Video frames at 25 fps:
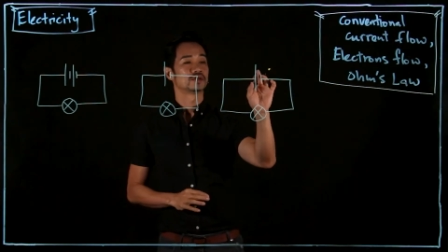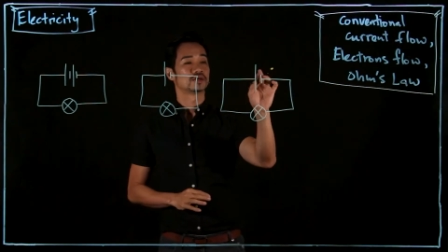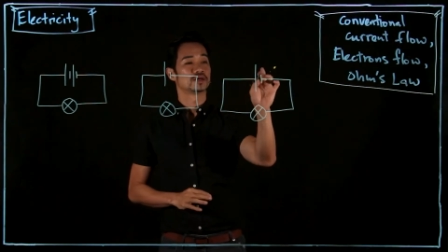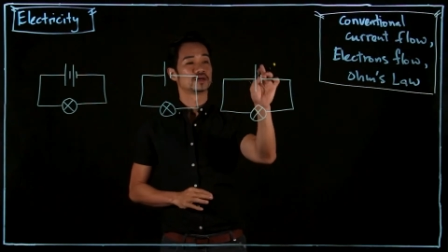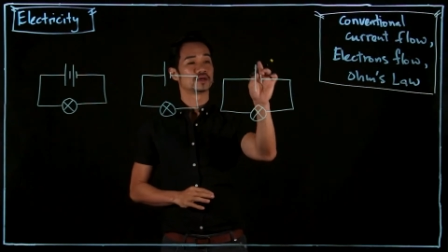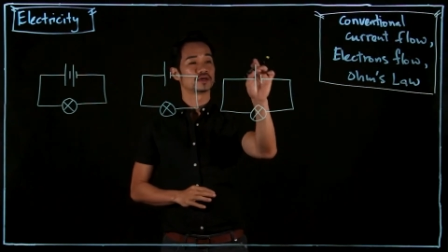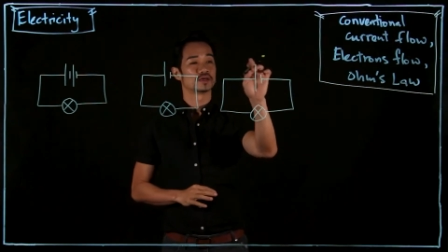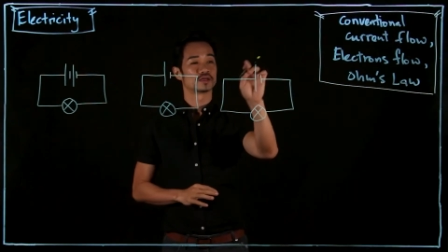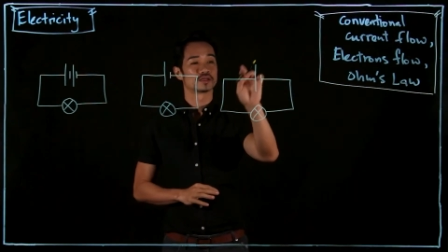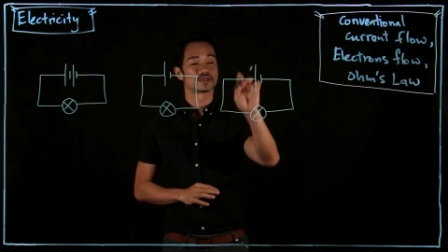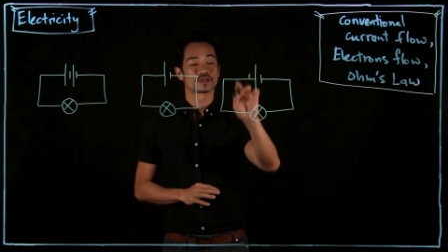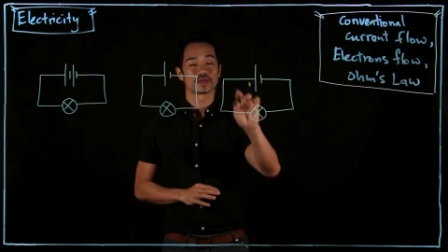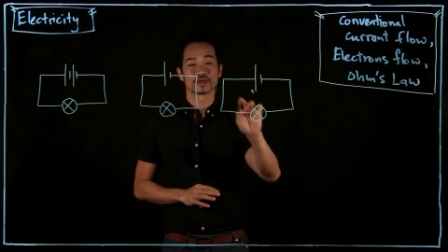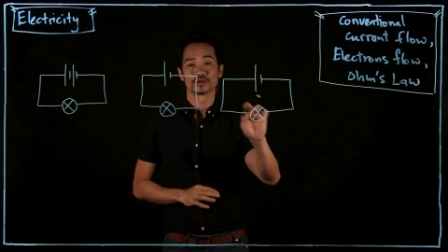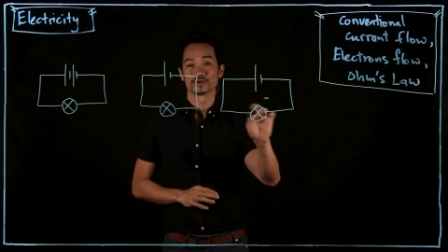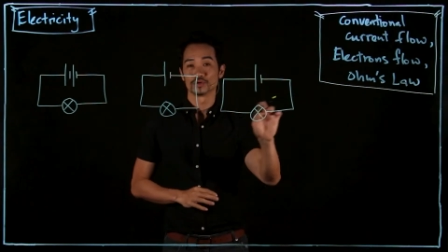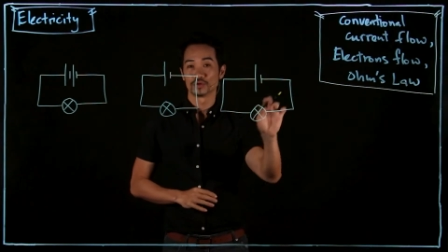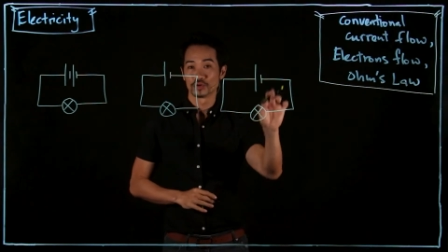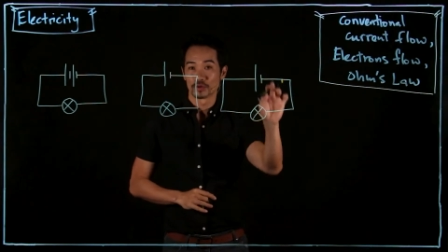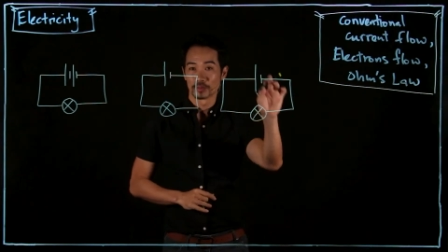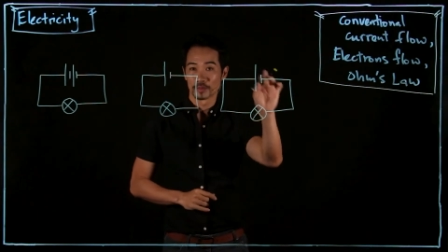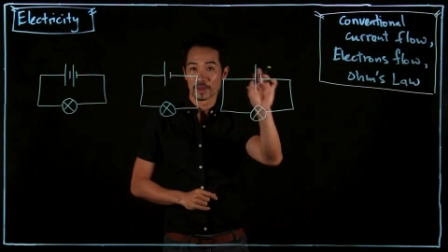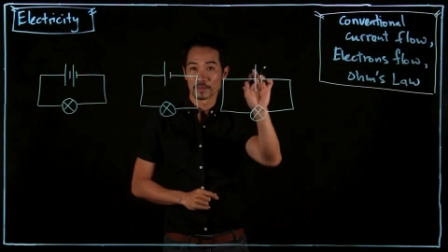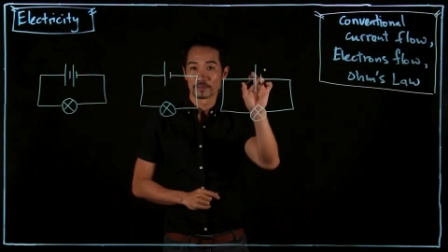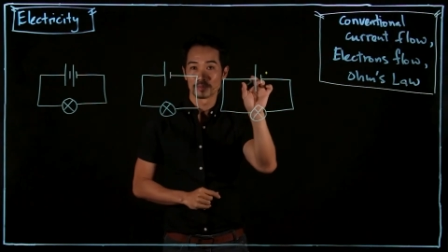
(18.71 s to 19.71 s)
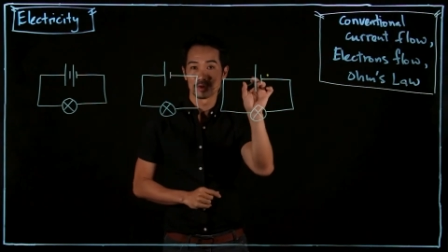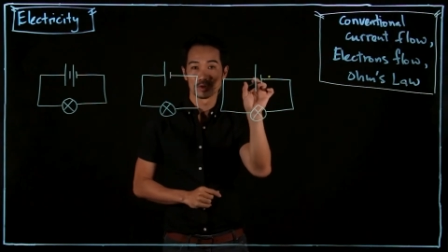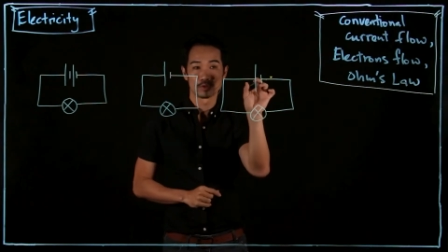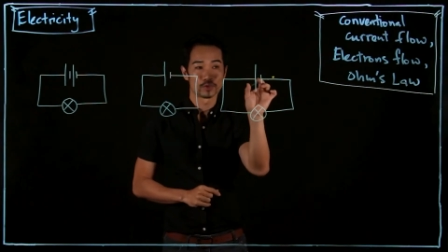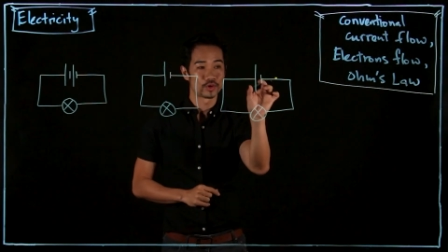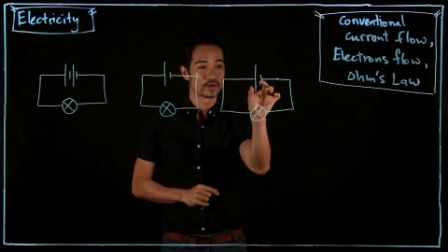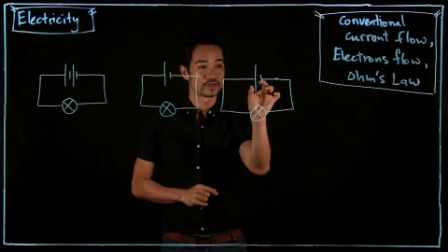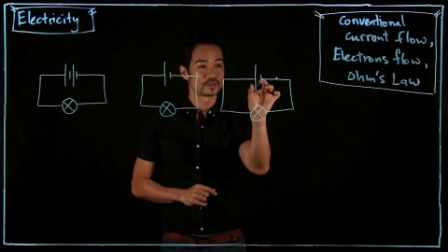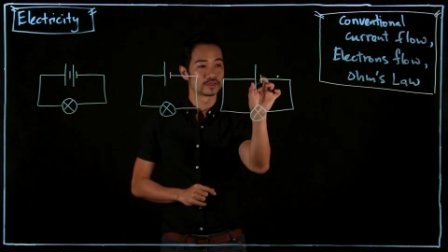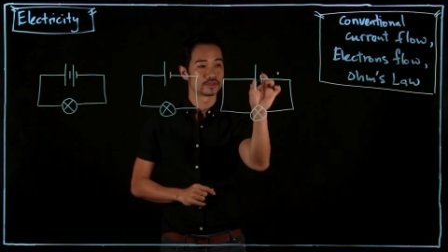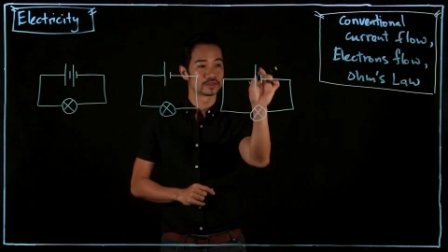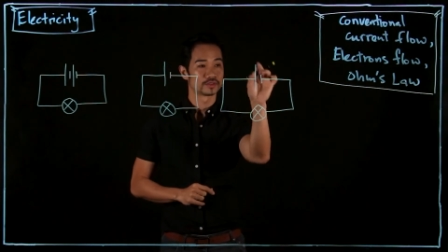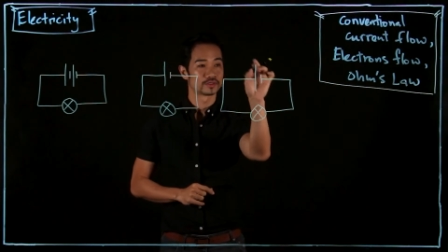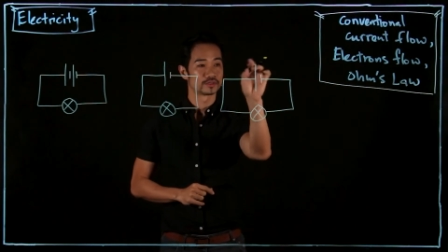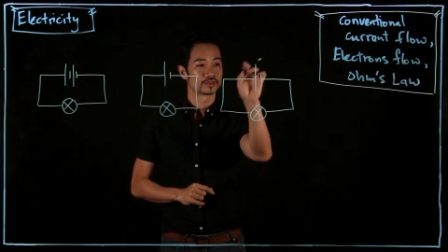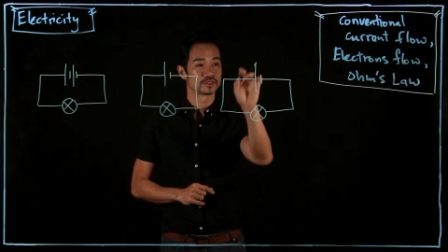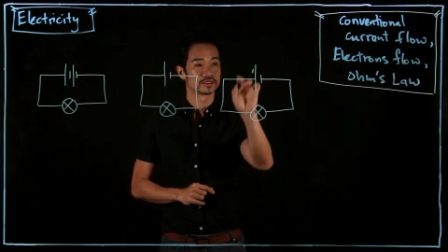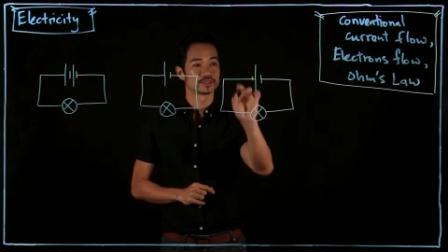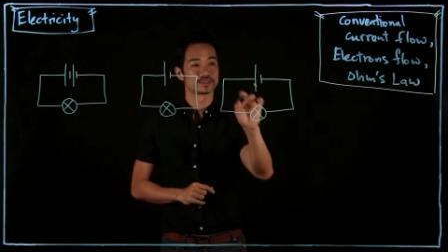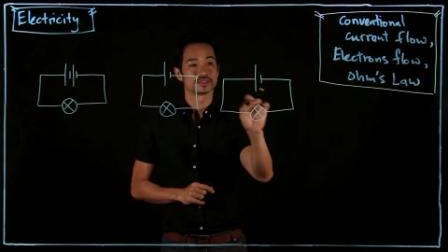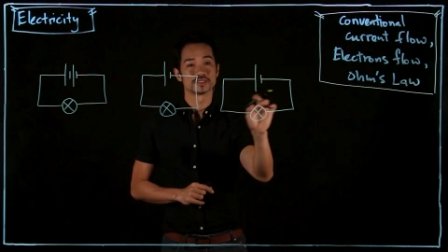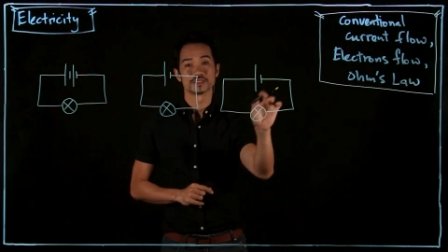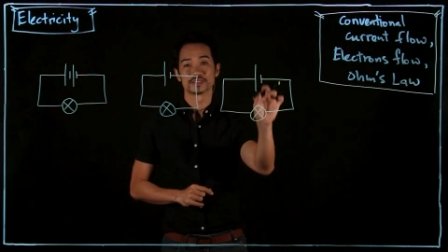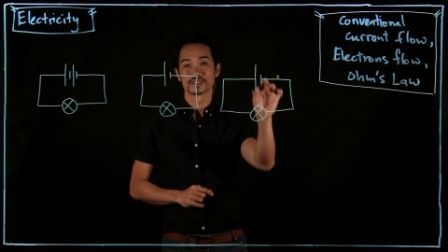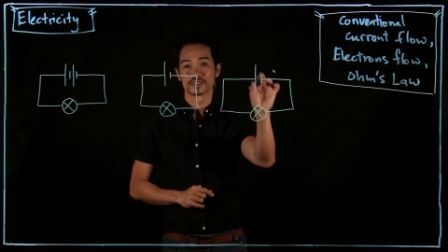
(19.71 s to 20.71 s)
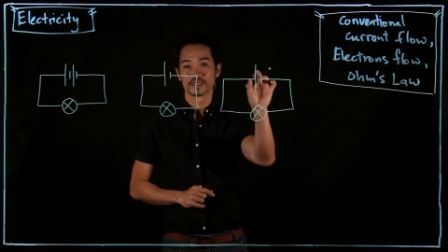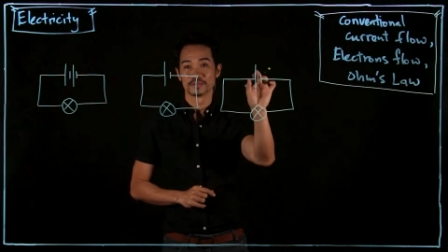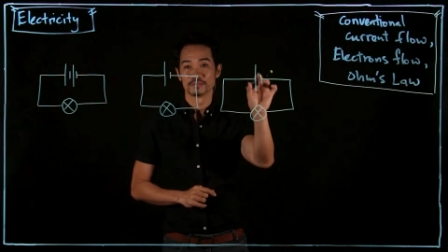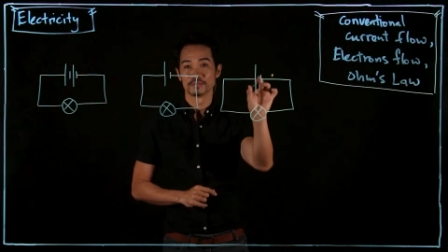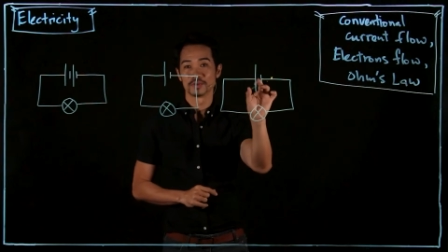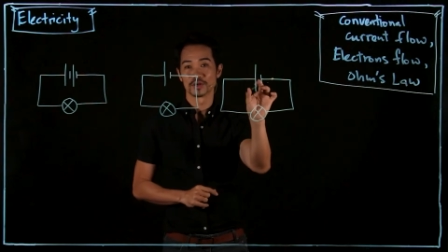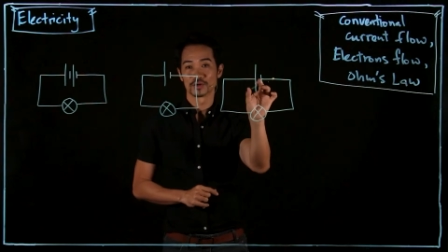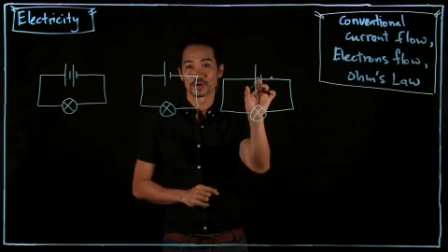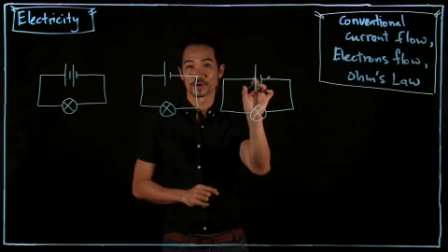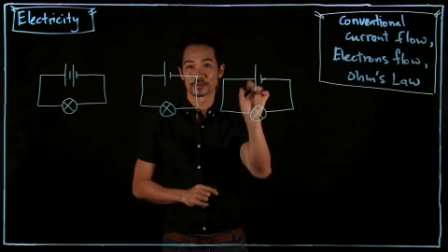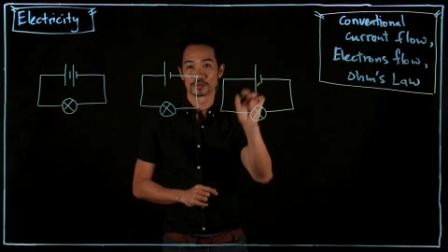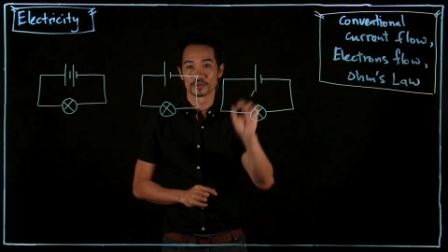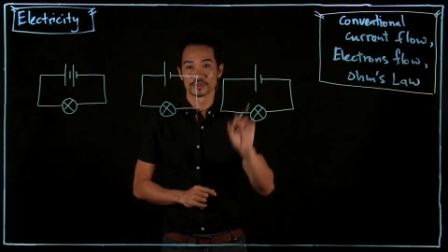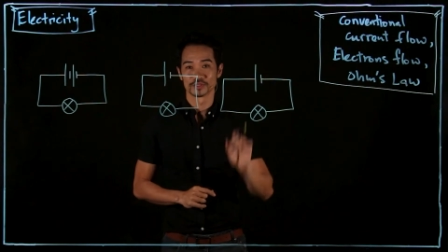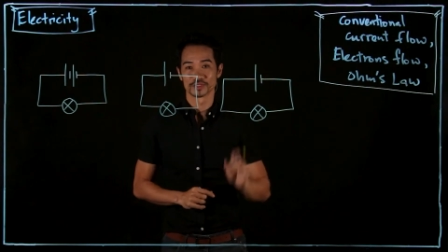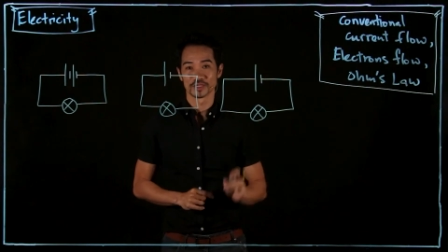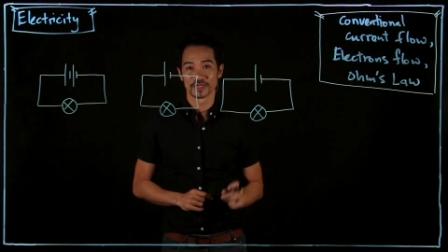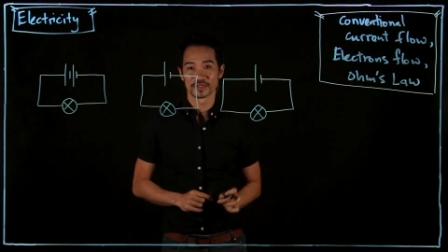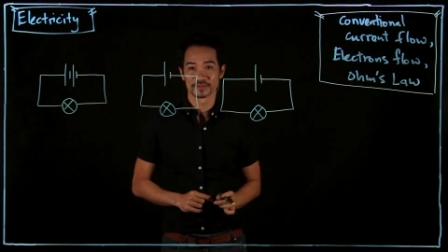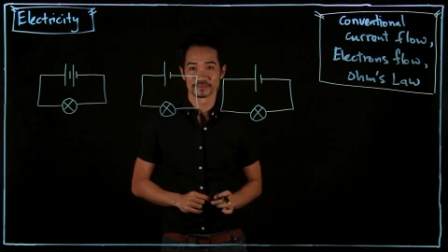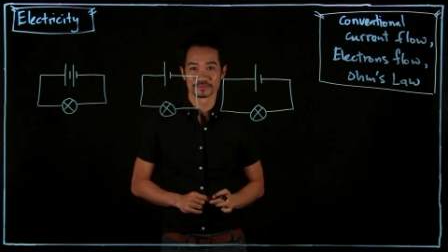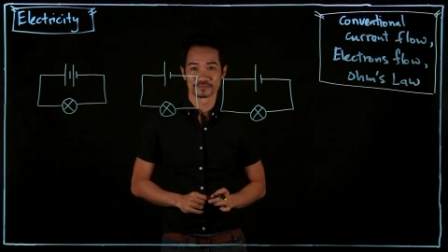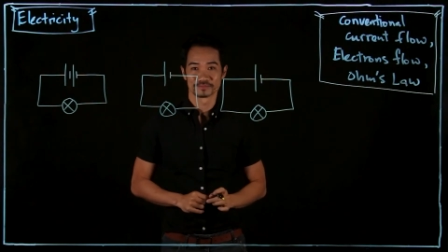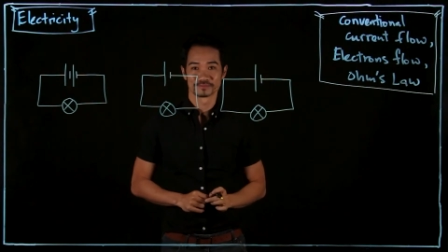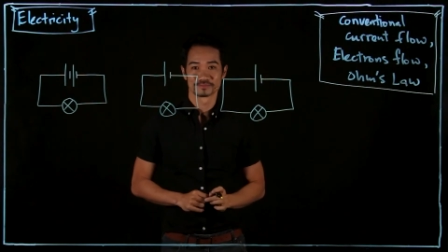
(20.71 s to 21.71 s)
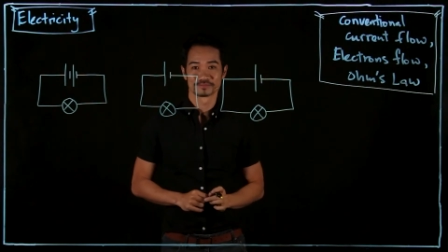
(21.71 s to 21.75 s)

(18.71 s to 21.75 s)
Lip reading: And can you remember what does this symbol represent?